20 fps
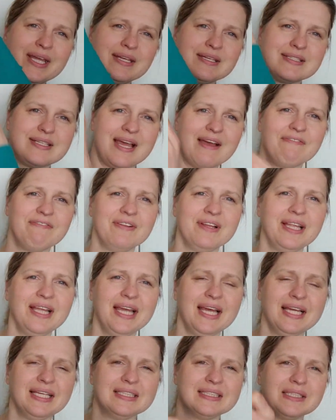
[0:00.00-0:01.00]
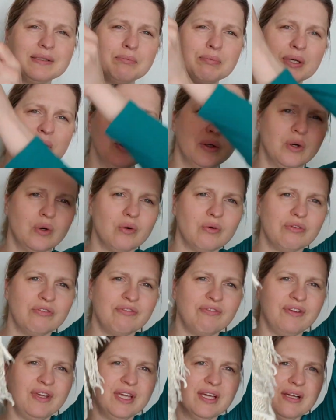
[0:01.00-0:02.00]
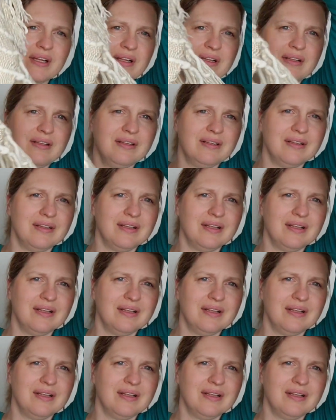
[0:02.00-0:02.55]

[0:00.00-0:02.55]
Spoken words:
It definitely has the boho feel.